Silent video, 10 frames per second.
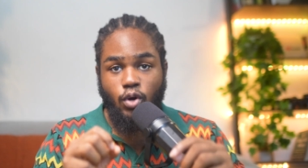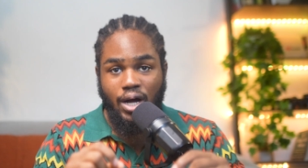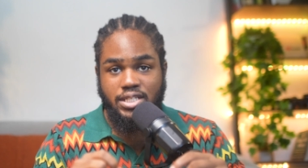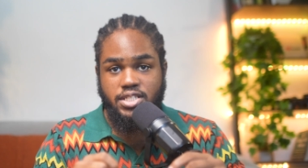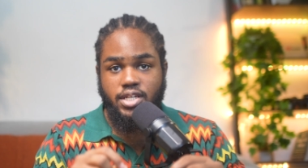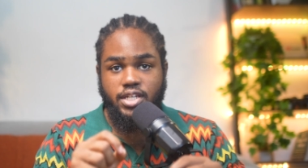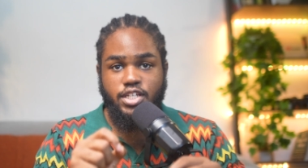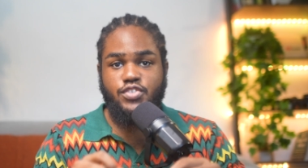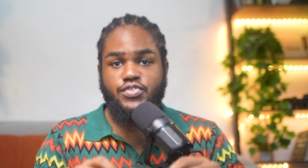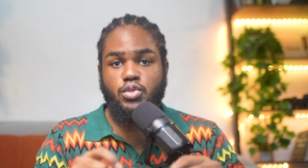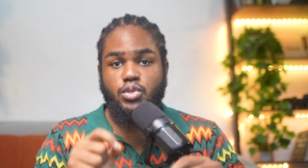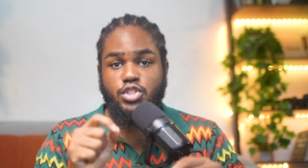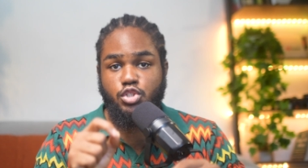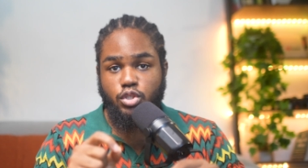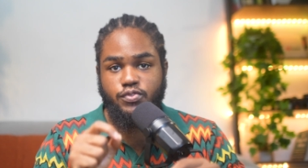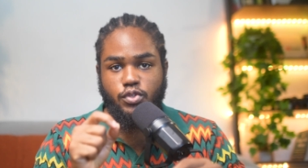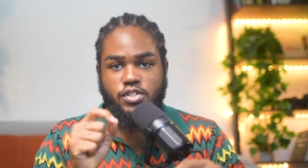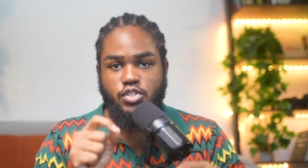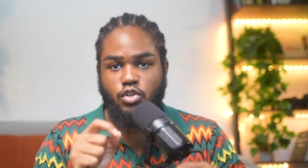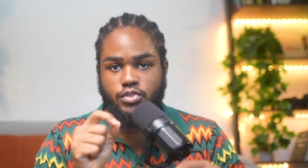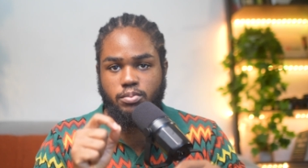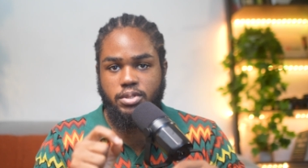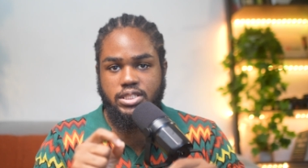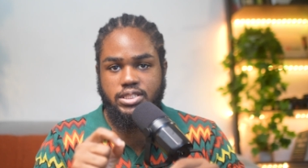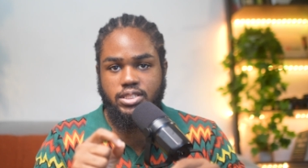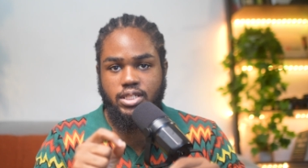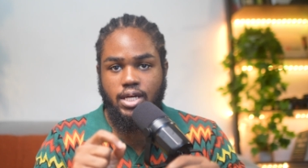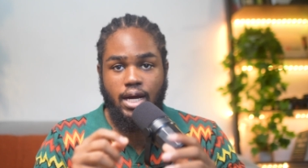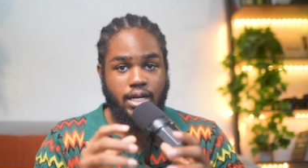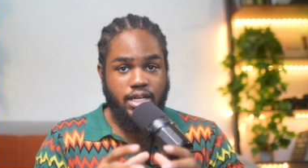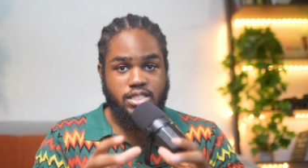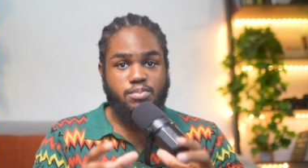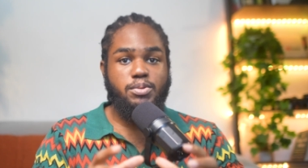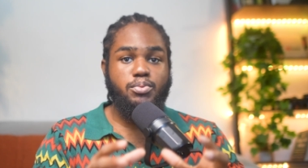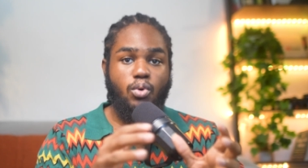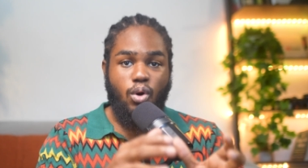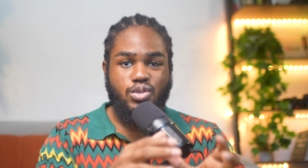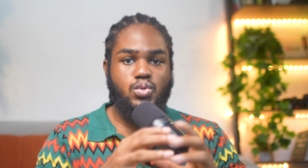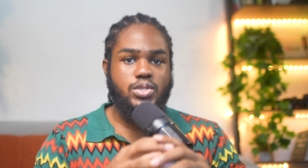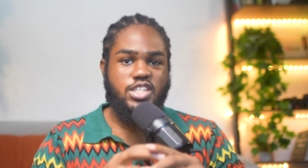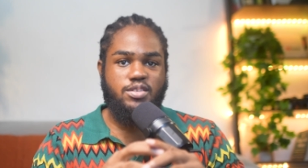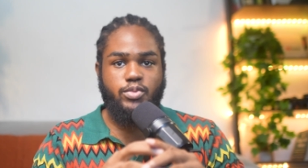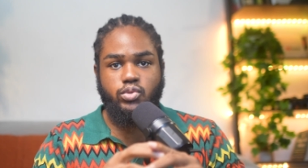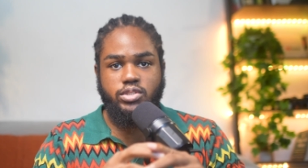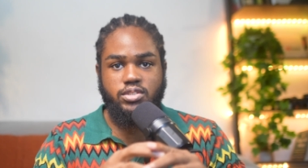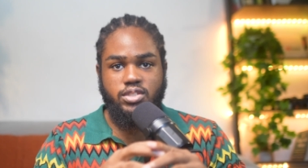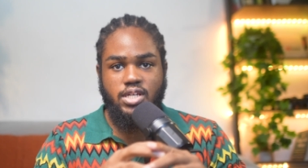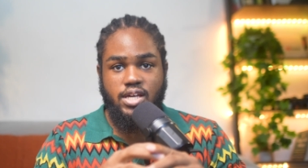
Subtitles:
For Ali, each video is just for discoverability and getting people onto his email list.